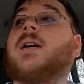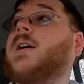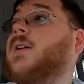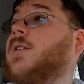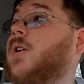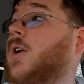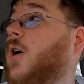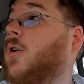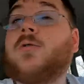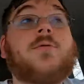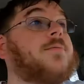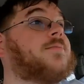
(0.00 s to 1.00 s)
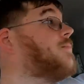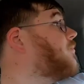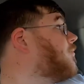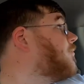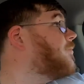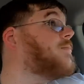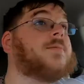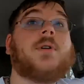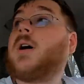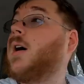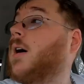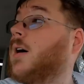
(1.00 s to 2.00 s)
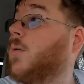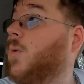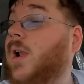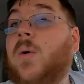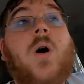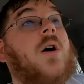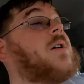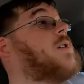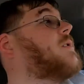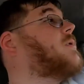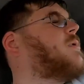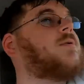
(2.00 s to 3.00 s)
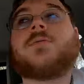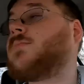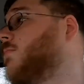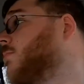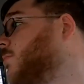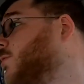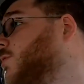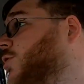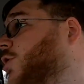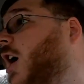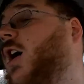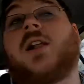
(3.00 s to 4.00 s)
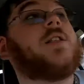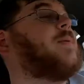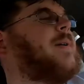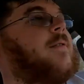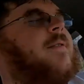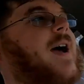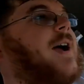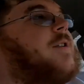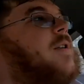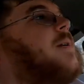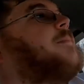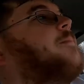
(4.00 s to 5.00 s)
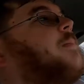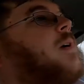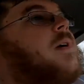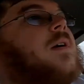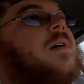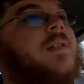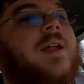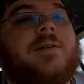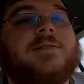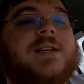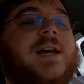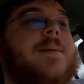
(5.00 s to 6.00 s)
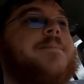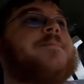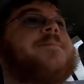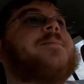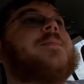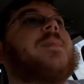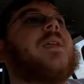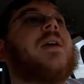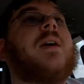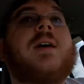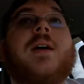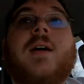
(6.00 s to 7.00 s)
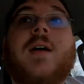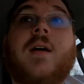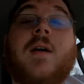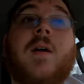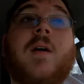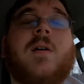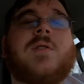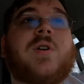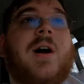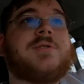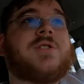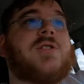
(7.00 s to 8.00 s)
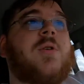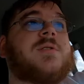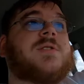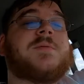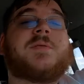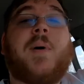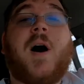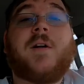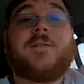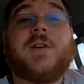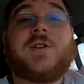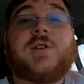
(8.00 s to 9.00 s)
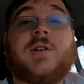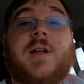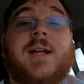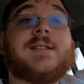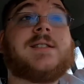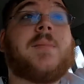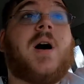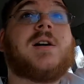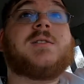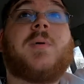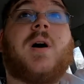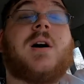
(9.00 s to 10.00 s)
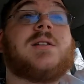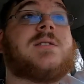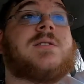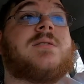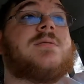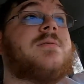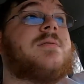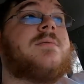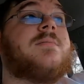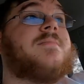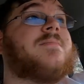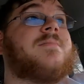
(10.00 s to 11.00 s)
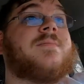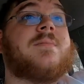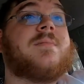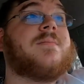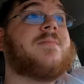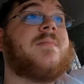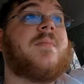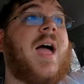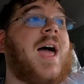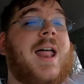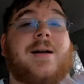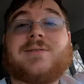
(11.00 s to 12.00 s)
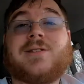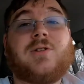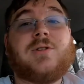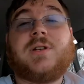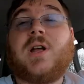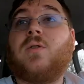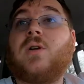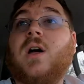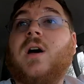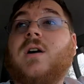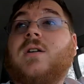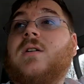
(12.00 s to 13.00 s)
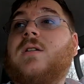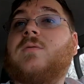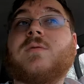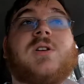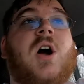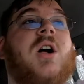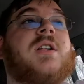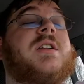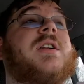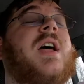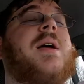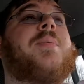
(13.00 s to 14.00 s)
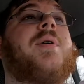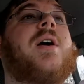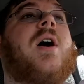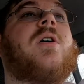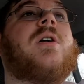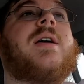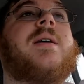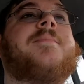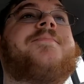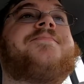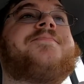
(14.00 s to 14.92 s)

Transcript: in good old Willy Wonka's Chocolate in the River factory that I was at. So I was just doing some spot fishing, hitting some hot spots. Had absolutely no luck. Was calling the day pretty early.